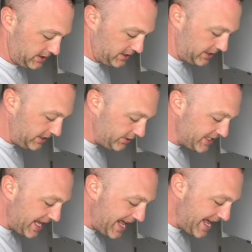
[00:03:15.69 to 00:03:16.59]
A little
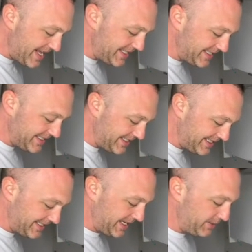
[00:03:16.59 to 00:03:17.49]
dice
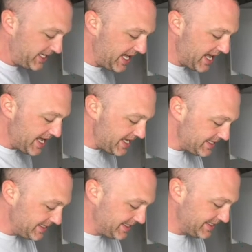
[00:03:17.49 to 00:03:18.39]
is coming
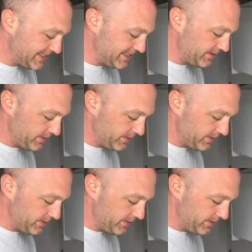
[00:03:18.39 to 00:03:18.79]
nice.